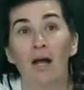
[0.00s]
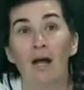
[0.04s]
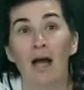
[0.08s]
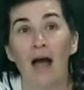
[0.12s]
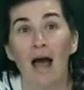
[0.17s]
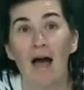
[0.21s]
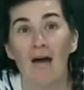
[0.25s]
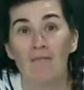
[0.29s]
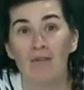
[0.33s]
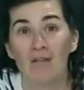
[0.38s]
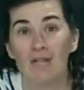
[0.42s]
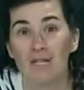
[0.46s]

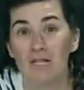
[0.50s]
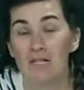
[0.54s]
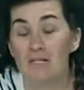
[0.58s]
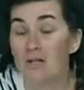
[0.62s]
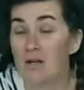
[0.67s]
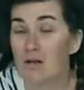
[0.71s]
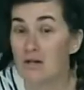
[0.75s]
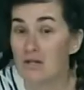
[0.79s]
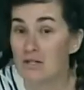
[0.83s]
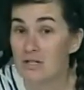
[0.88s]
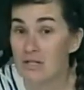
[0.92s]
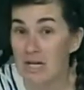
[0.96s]
having these
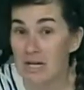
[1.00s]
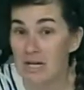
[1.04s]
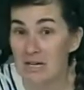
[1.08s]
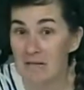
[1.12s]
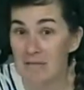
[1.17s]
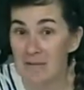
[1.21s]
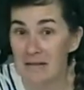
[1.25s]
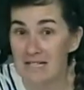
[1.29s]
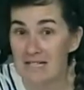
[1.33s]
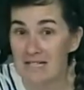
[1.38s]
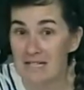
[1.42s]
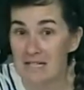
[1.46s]
large
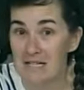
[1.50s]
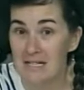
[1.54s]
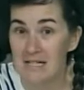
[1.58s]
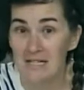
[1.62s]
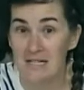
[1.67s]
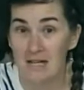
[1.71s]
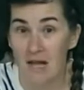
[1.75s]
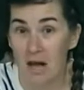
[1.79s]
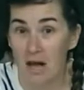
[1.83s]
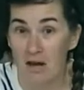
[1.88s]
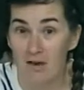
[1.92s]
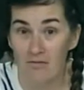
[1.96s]

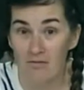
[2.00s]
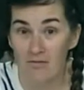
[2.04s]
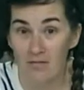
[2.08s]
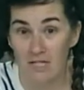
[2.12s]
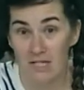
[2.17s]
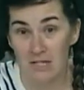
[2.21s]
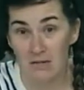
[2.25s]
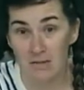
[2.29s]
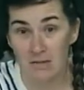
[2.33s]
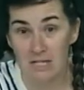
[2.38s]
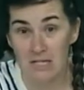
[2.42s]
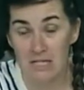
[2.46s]
databases of
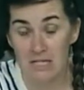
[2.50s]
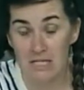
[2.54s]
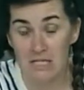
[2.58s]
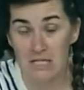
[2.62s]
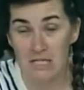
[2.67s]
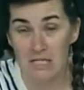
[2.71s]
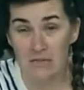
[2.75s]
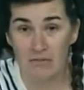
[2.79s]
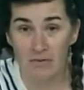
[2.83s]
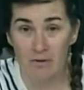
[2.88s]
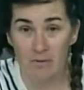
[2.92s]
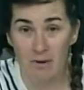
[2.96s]

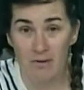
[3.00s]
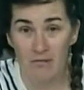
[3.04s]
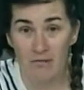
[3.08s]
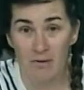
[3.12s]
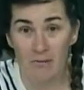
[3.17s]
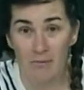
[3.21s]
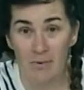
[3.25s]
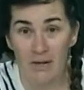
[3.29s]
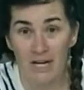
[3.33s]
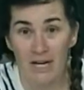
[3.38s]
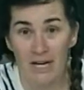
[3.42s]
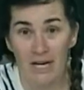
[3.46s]
sequences from
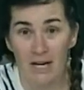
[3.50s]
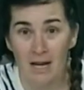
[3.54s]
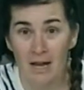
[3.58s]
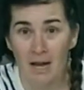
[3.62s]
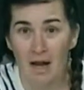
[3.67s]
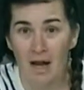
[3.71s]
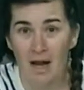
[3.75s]
everybody.